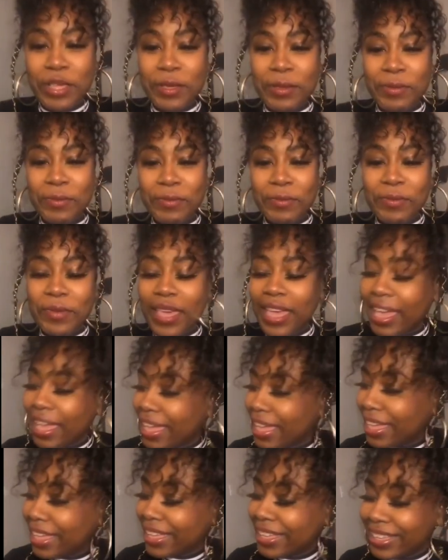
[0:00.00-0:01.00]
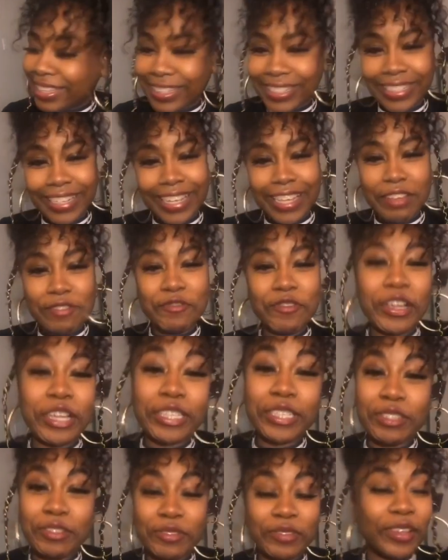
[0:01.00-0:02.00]
Man,
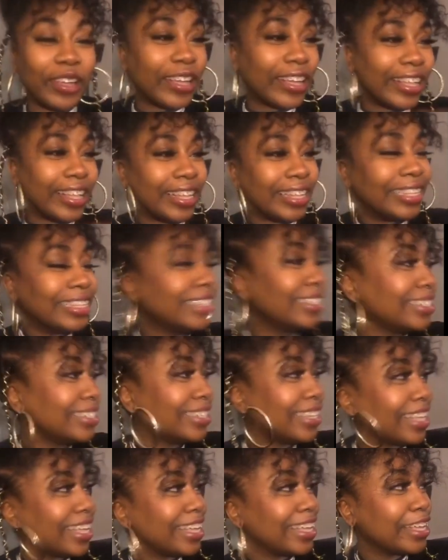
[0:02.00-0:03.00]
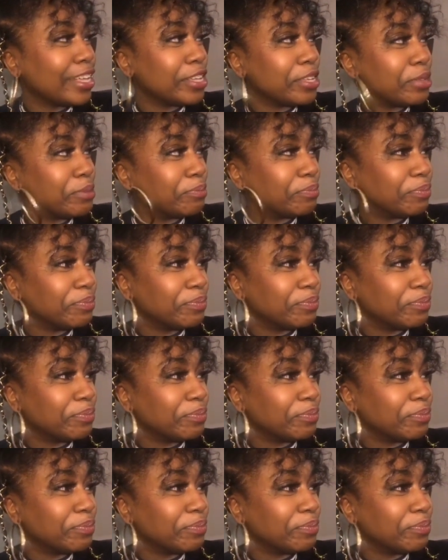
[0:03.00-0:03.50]
first of all, um,